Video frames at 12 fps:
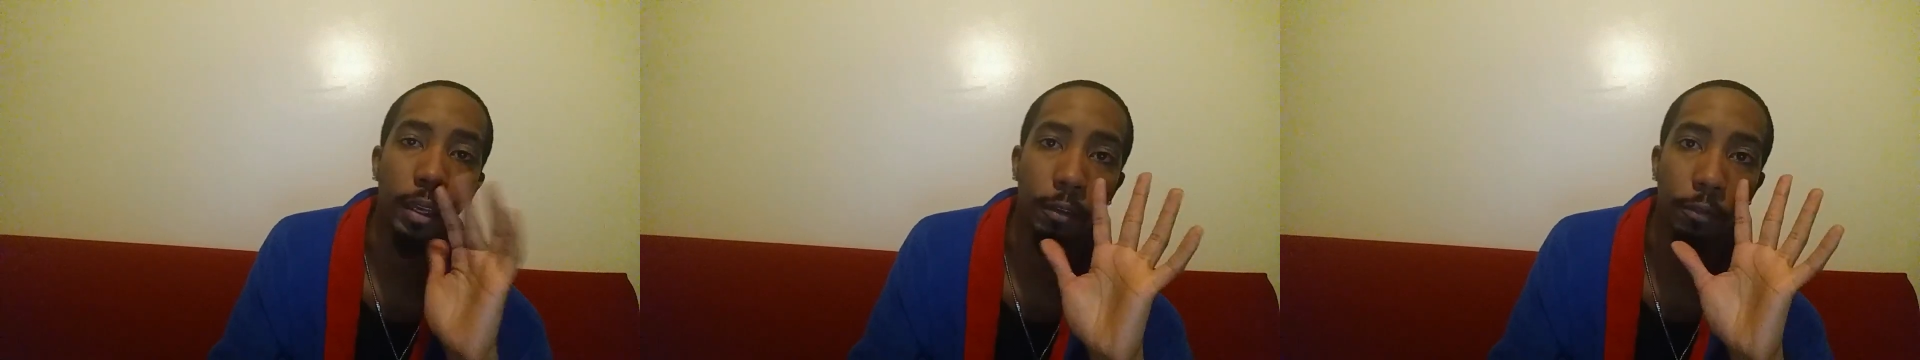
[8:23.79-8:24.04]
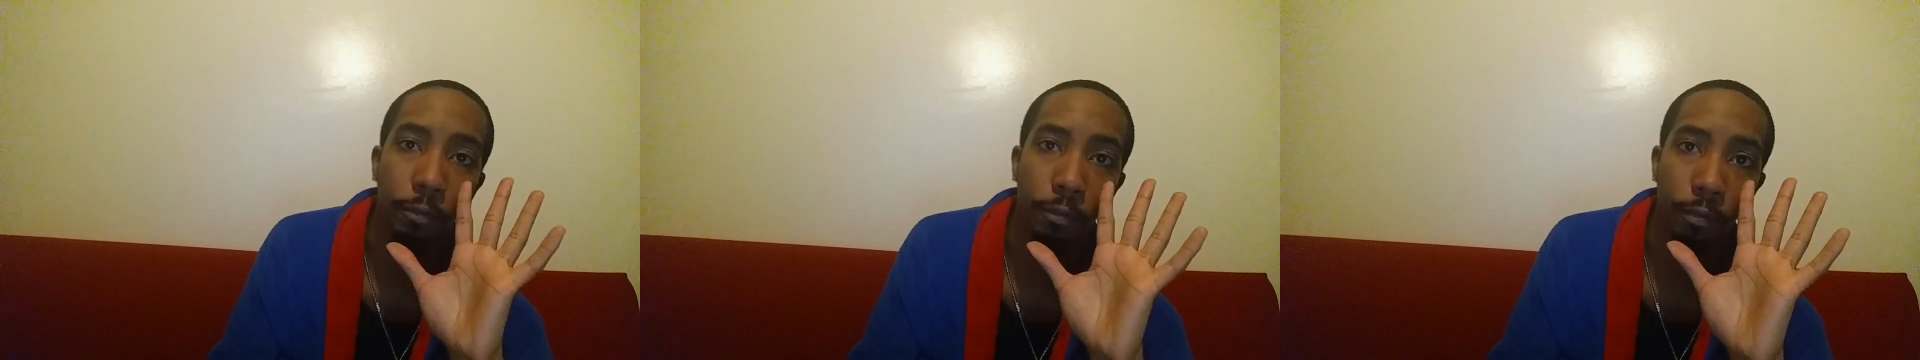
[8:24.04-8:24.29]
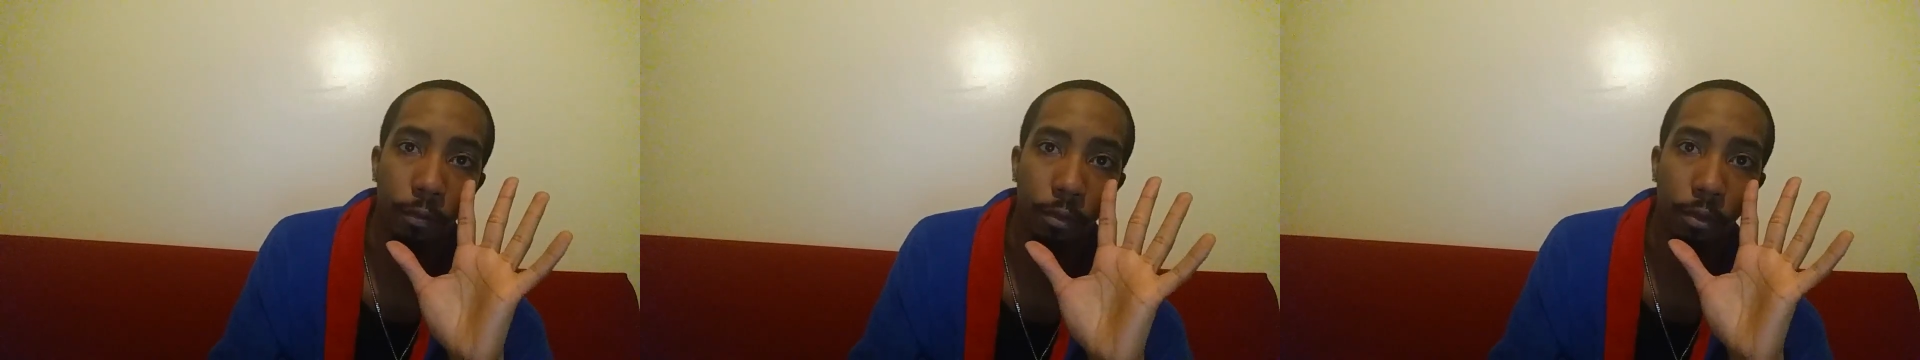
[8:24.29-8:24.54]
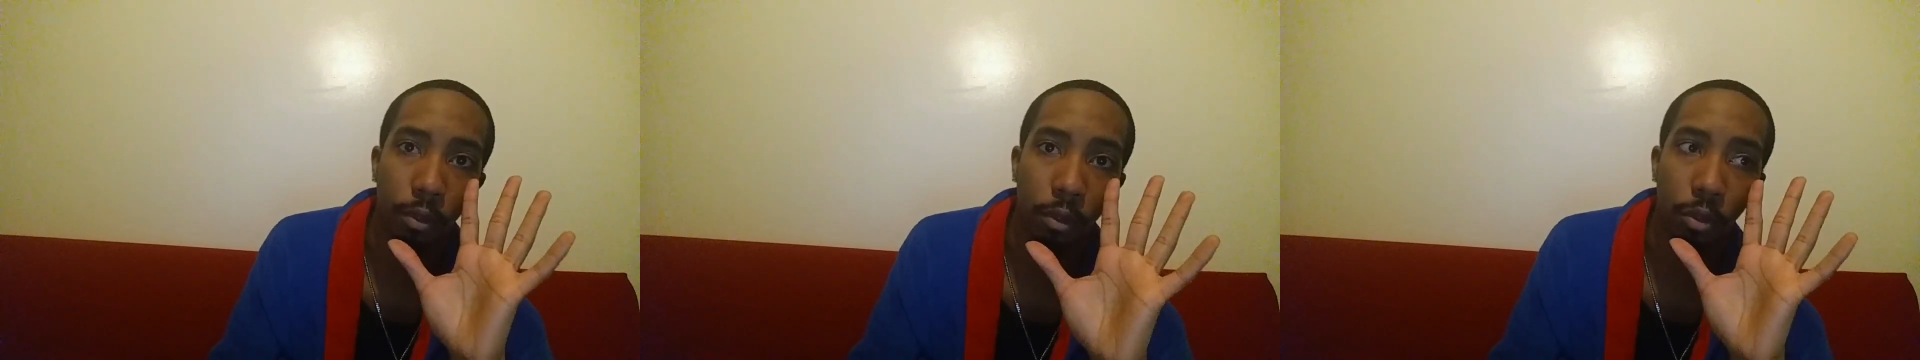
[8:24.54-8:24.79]
give
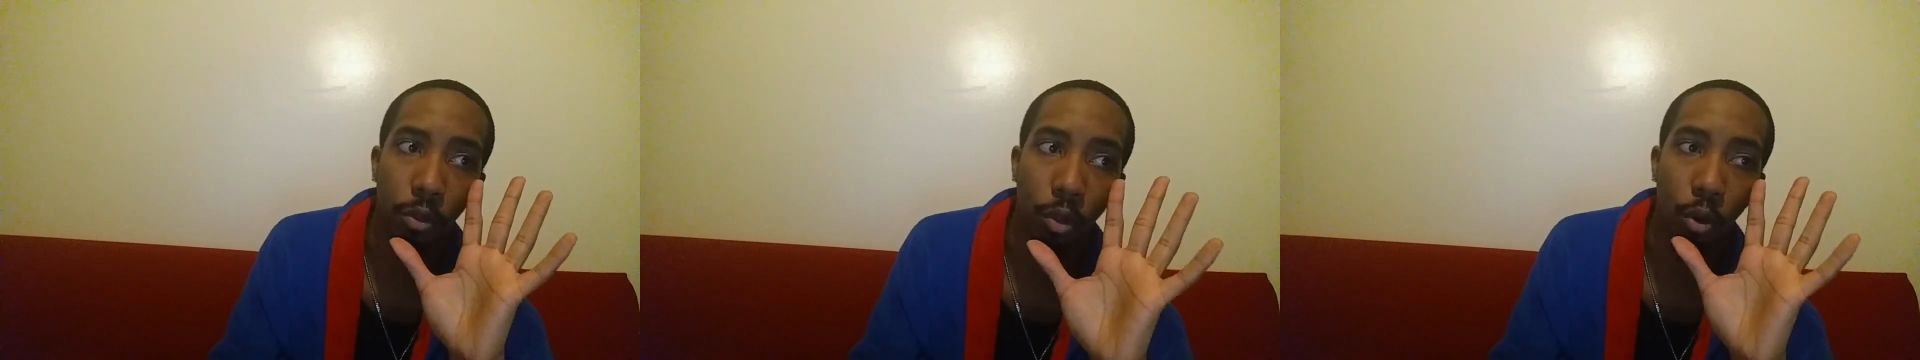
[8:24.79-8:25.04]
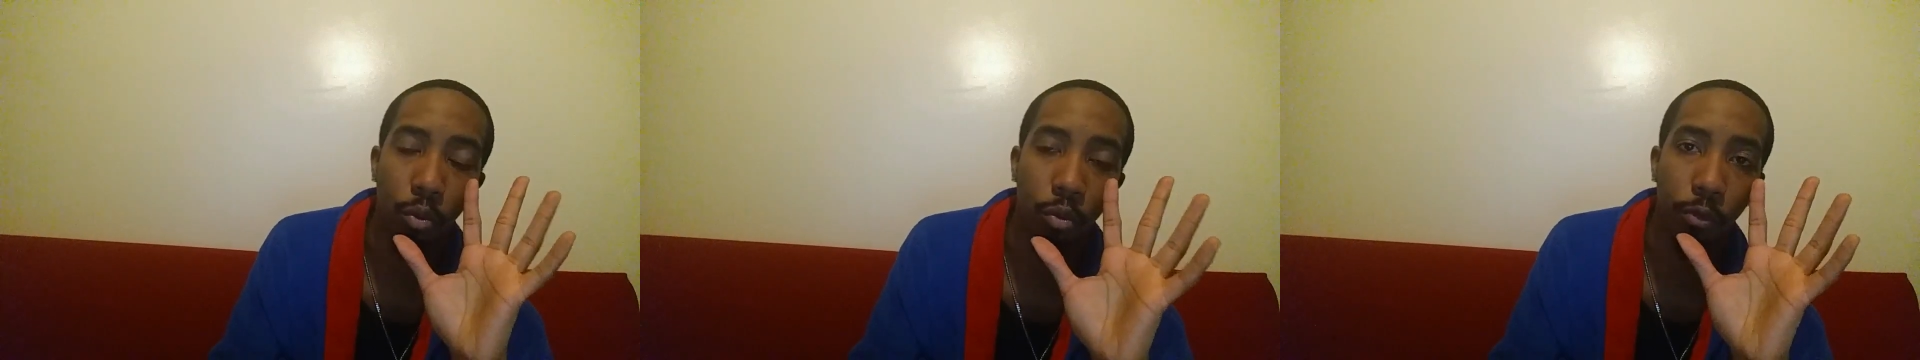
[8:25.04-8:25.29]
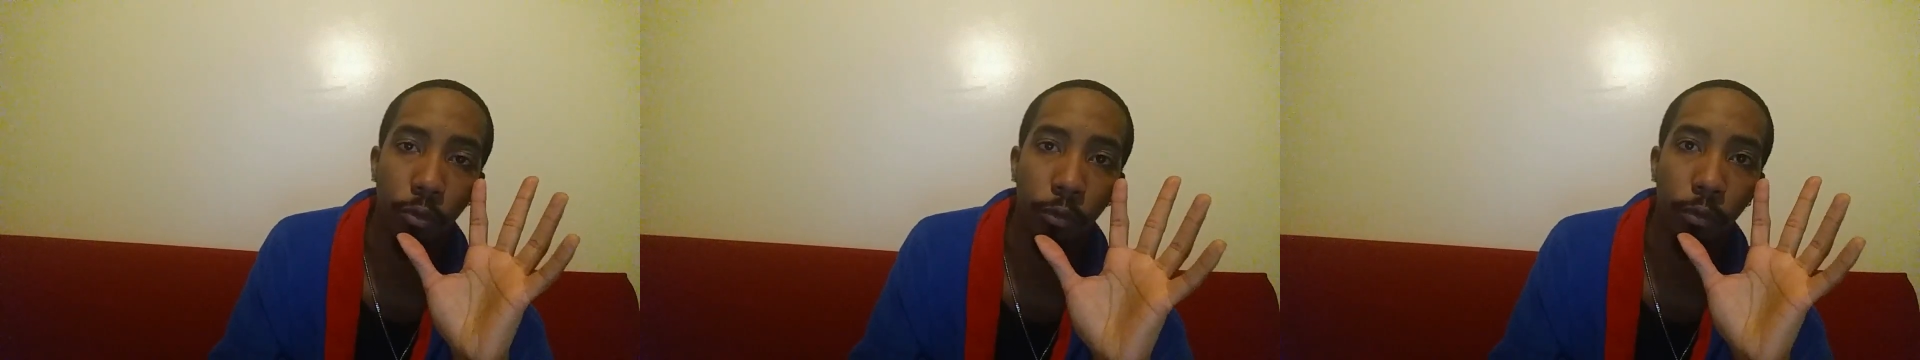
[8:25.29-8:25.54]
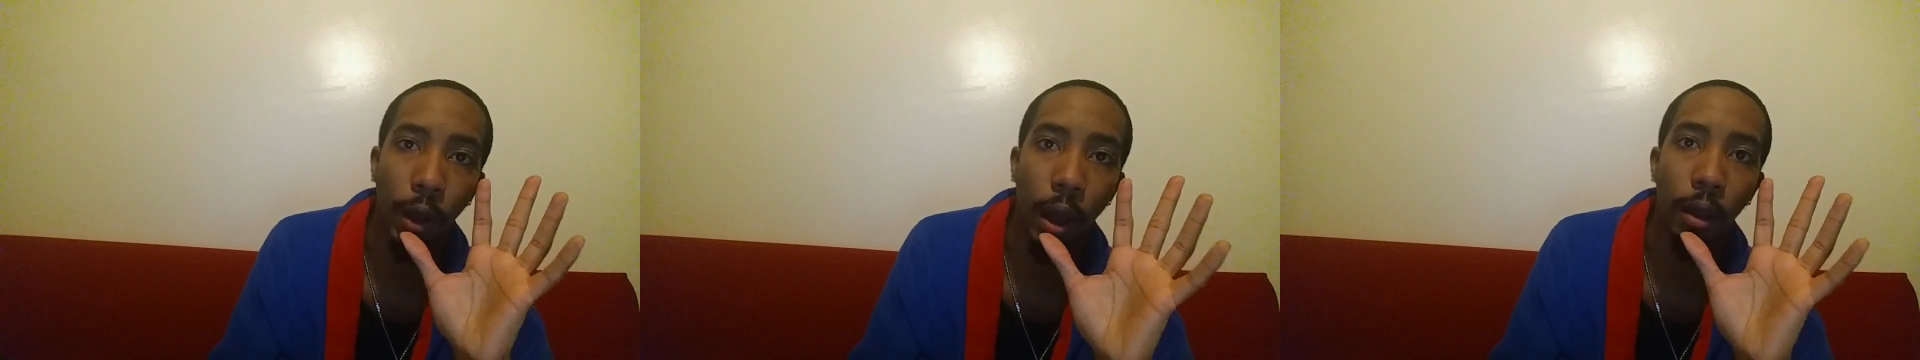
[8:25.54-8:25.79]
those
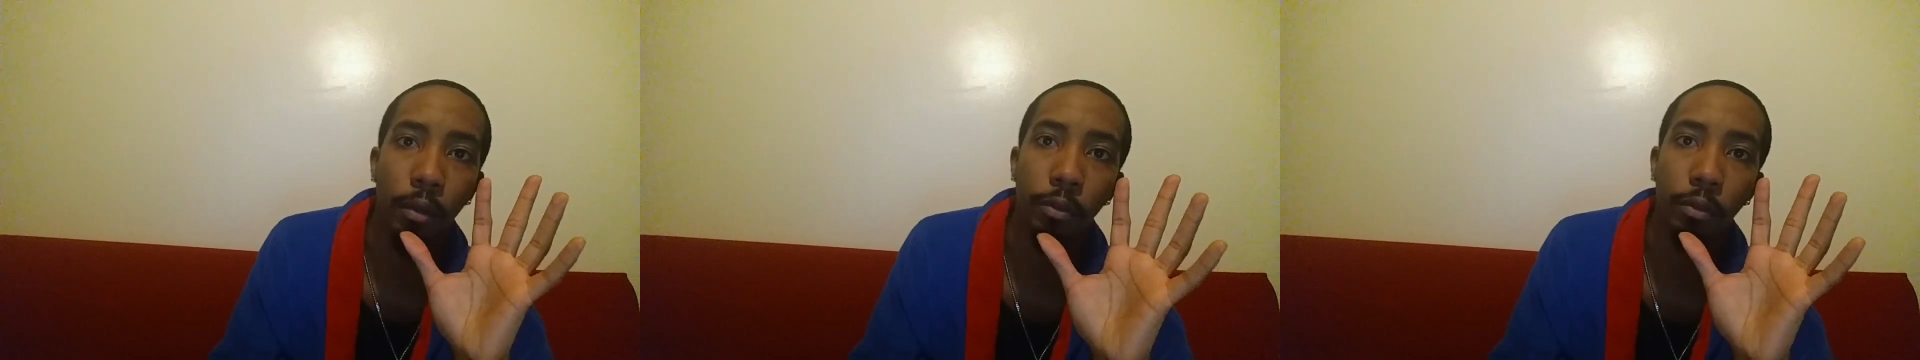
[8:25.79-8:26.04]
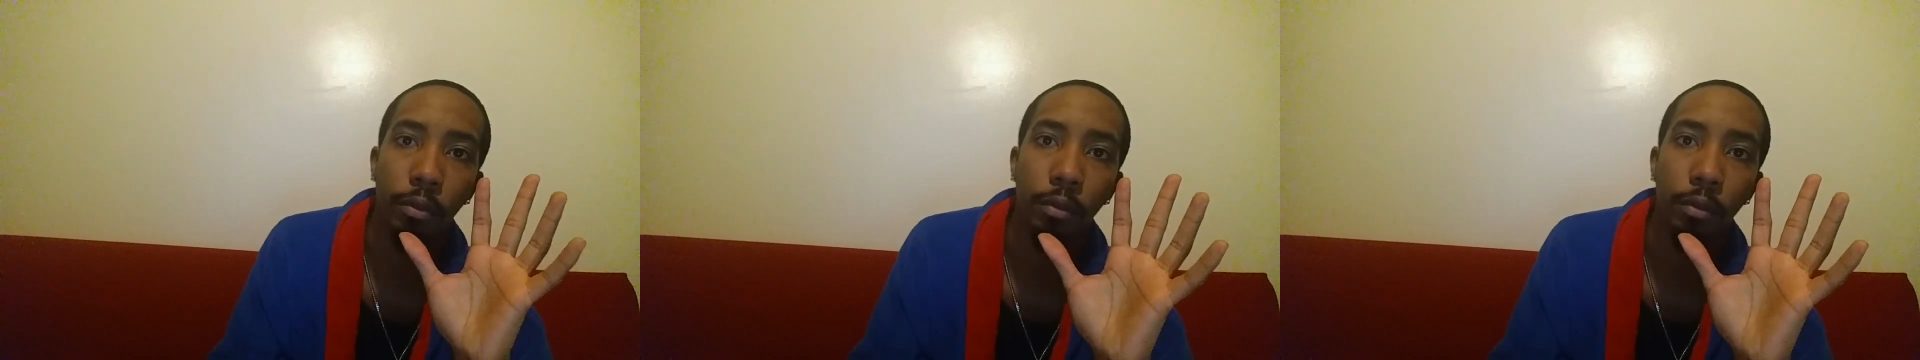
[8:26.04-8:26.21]
five.